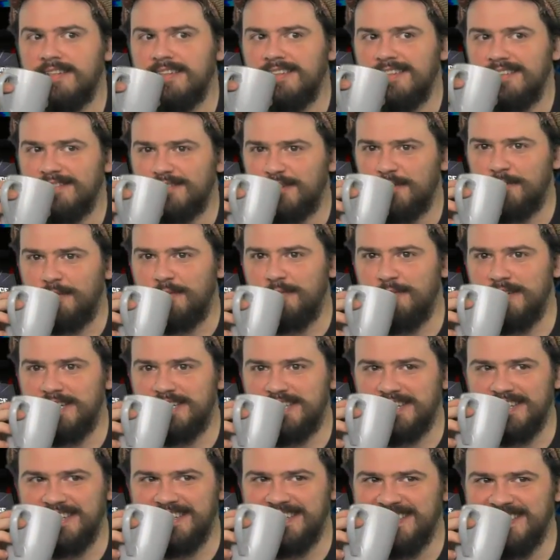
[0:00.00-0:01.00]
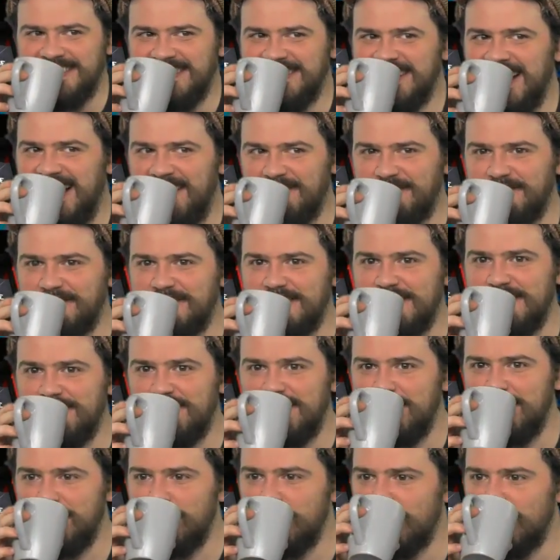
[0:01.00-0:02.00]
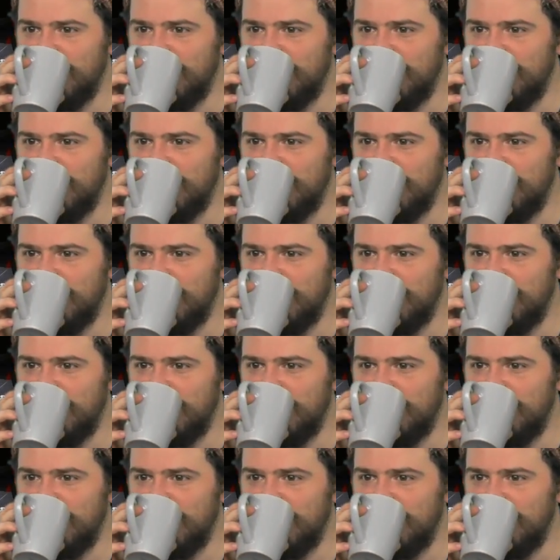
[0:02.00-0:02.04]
Got permission after the event.